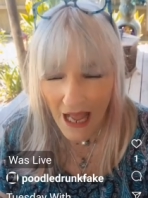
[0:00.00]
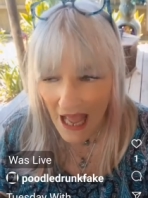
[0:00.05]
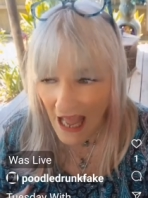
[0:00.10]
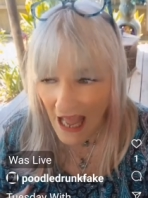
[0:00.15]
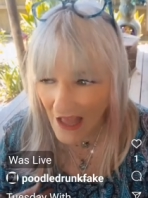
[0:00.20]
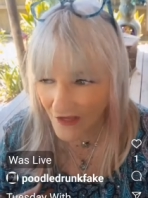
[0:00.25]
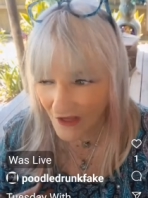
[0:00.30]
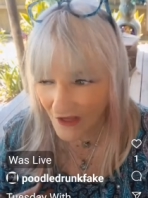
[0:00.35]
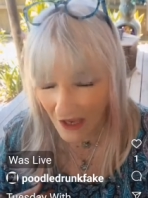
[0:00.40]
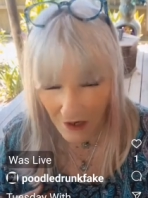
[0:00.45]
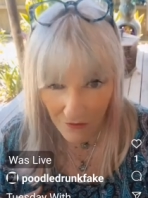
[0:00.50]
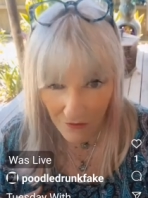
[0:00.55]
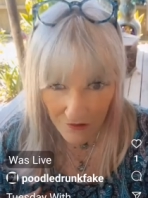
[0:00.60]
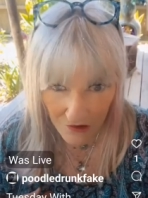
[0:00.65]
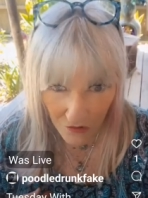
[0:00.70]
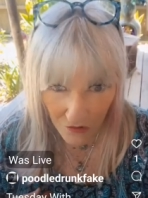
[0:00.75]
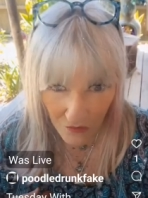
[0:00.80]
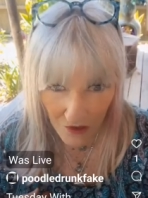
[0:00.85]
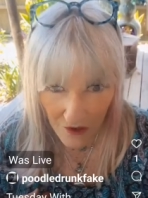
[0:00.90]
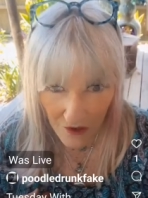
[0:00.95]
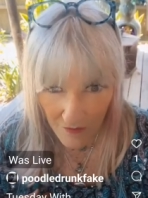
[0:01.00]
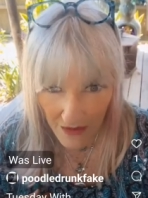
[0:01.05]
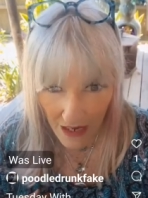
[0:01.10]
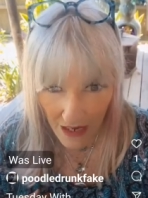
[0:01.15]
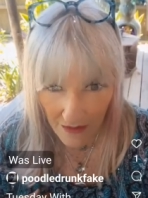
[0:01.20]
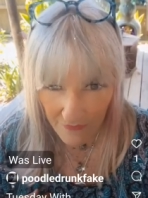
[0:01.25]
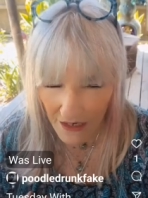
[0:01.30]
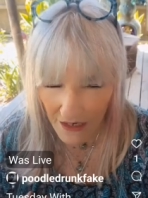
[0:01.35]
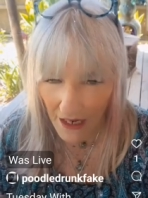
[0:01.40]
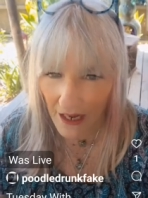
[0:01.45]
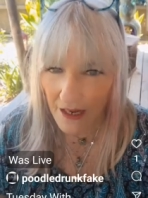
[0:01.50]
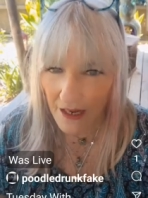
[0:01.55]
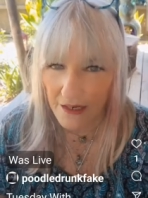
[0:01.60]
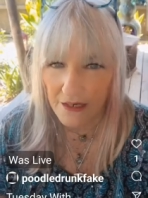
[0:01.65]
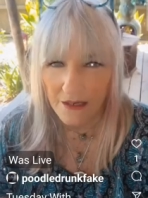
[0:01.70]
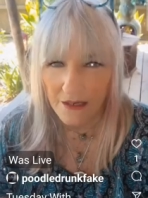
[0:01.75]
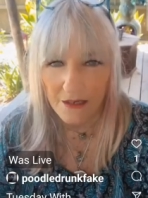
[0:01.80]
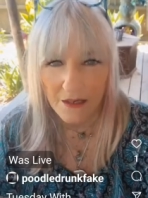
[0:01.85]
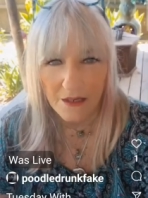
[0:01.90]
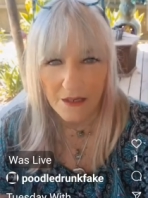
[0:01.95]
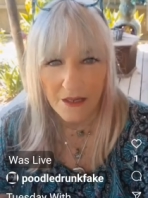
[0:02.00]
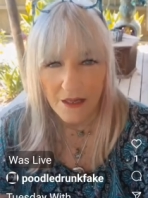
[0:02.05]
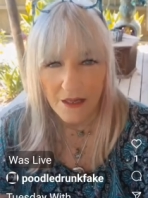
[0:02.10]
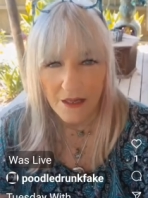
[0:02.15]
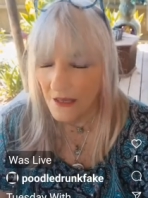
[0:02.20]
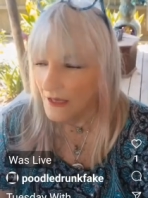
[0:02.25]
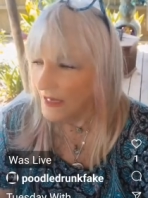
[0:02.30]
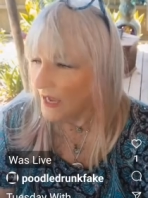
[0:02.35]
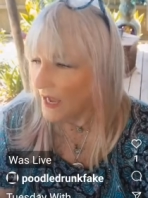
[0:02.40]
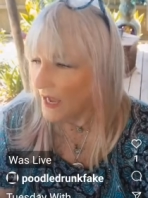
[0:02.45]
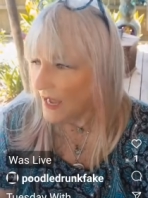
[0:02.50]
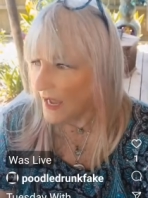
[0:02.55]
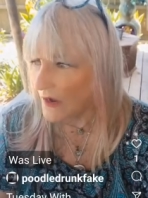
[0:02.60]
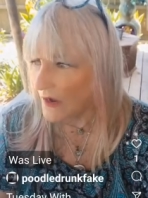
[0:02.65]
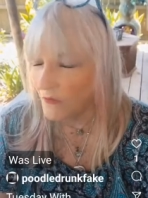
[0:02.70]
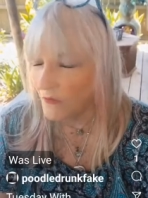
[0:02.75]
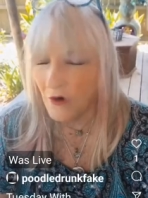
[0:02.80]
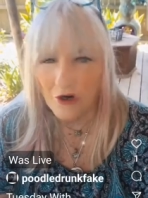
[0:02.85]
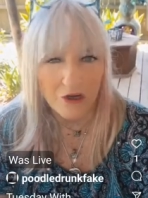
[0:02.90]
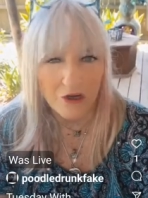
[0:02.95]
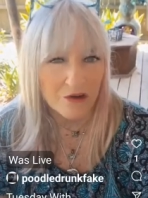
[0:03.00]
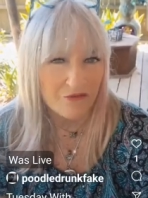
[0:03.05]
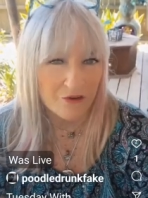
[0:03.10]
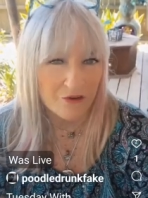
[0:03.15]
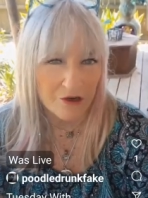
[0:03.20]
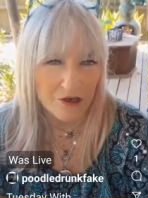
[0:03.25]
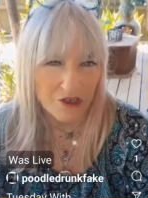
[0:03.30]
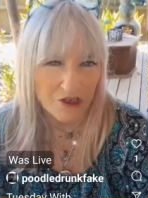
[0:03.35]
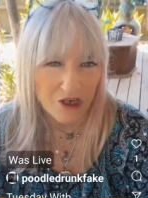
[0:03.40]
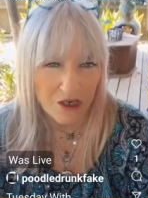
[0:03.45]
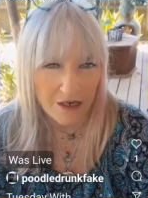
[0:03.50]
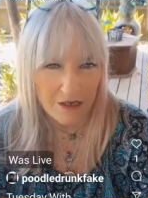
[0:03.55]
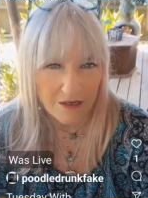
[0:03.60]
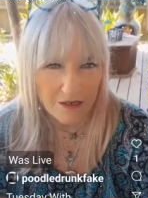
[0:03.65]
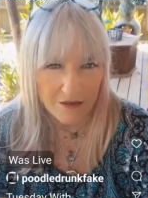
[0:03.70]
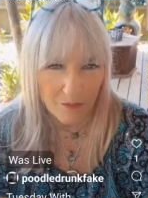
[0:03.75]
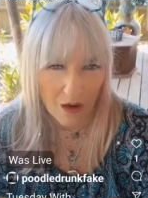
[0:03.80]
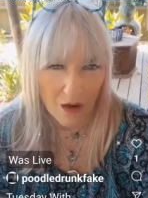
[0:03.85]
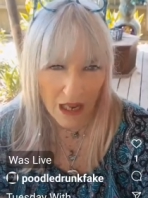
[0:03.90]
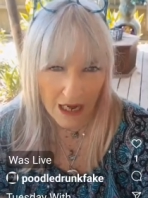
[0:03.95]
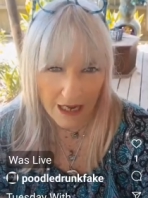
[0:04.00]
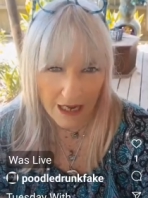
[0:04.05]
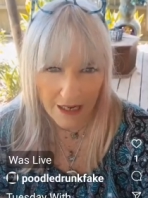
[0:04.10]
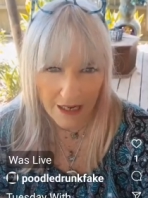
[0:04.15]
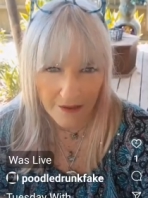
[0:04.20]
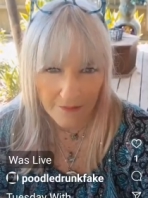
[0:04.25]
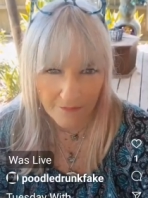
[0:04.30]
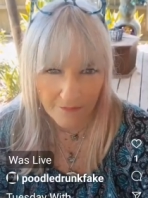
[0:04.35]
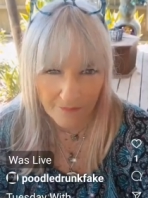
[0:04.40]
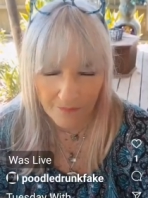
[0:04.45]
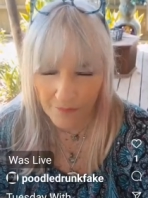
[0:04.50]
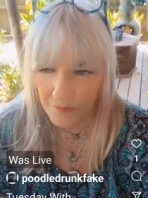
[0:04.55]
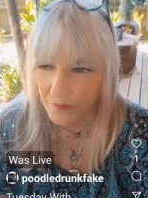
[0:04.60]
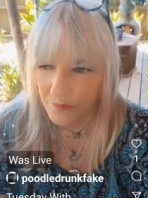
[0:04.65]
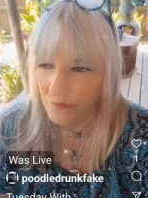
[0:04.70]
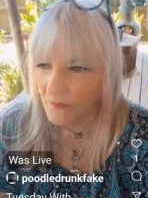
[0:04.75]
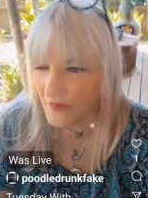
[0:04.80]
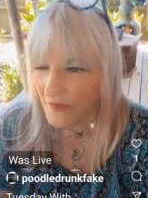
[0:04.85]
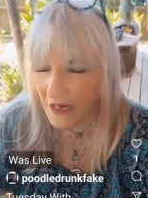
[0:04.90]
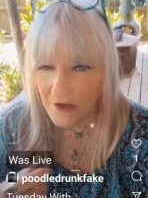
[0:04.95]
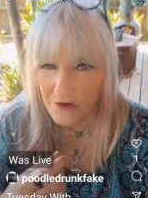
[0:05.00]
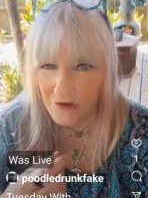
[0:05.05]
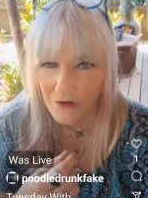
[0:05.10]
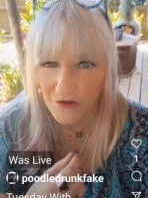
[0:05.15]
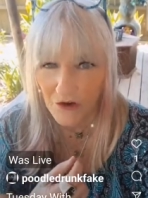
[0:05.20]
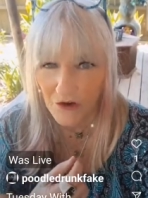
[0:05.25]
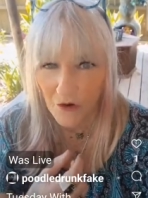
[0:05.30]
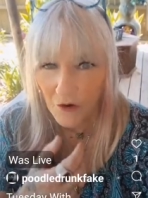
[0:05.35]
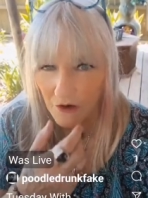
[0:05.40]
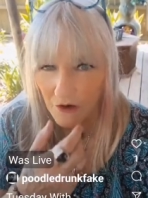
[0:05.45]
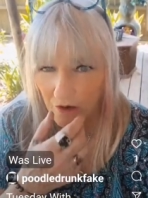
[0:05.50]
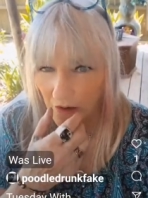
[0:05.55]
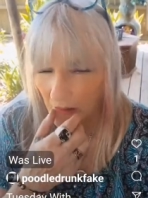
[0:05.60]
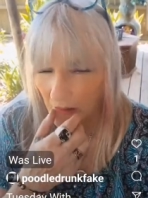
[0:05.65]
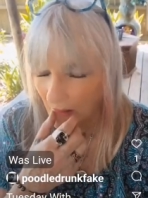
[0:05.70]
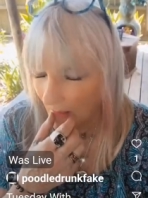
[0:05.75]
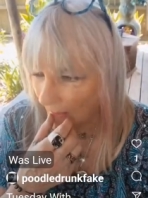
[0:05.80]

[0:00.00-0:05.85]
I think was a real mob guy. I worked for a cheese plant in New York